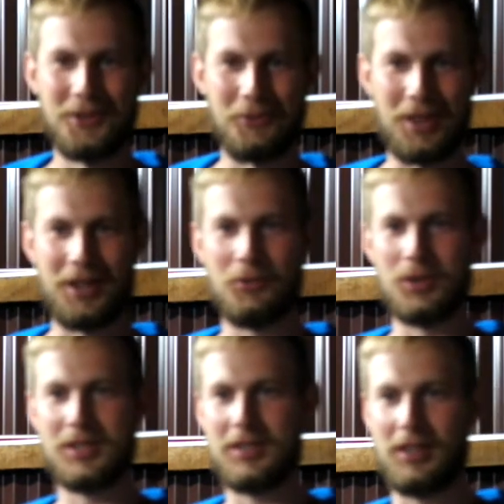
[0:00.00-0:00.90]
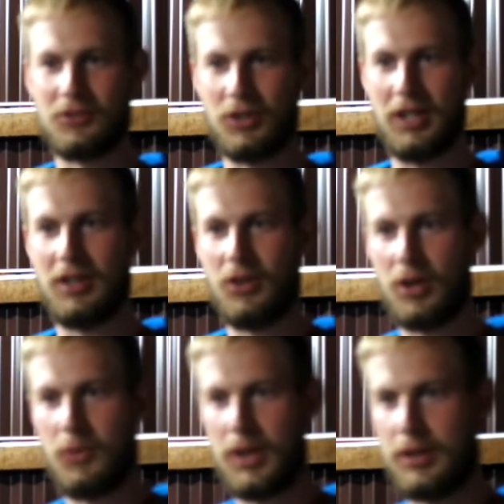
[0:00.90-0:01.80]
Whether it was still green
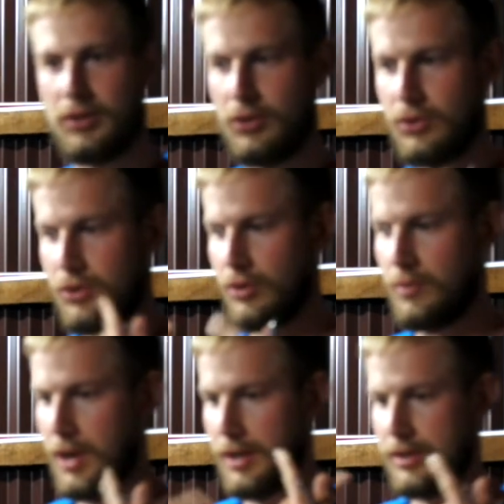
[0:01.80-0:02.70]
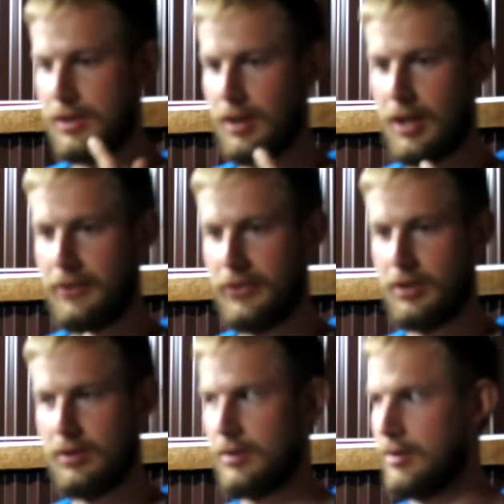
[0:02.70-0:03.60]
or whether due to my
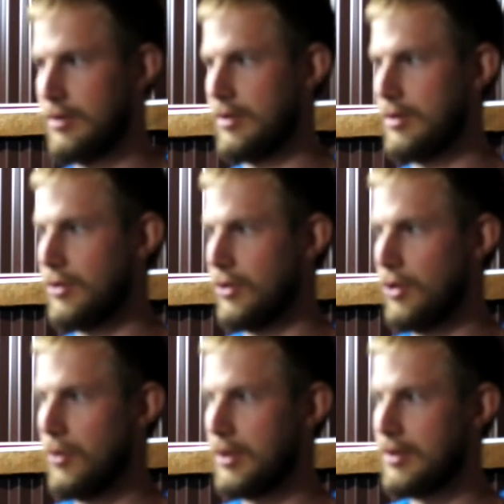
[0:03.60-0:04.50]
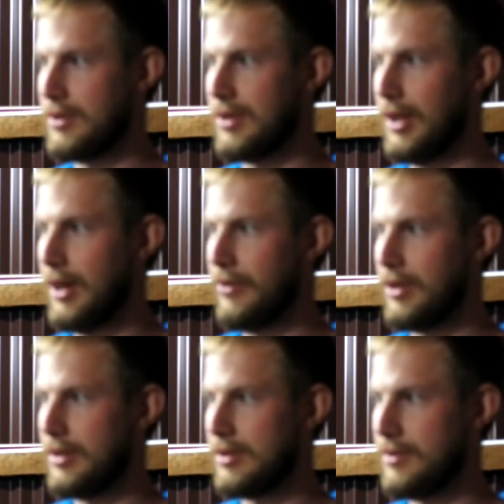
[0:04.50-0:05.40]
saliva. Do you know what
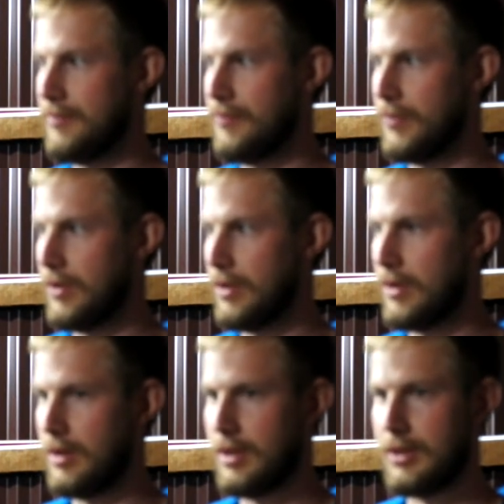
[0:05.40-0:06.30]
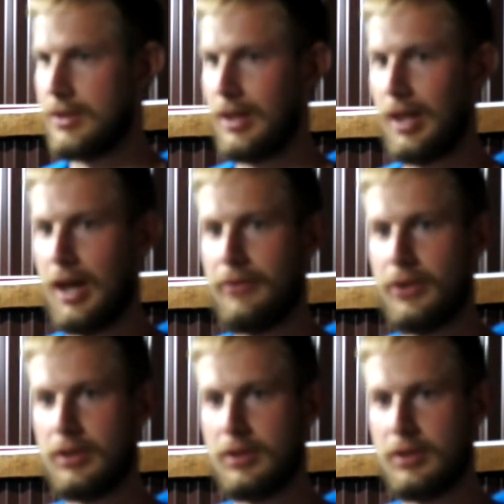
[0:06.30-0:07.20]
saliva is?
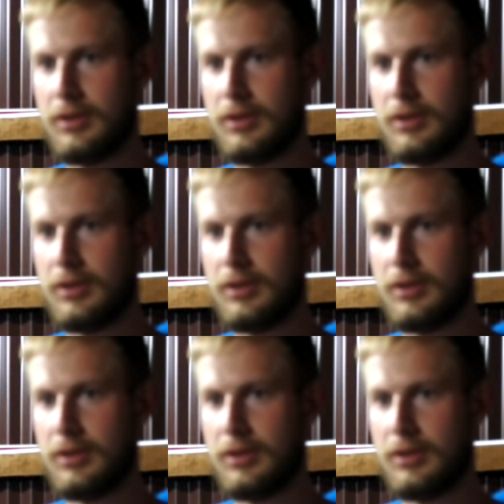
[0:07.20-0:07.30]
Saliva.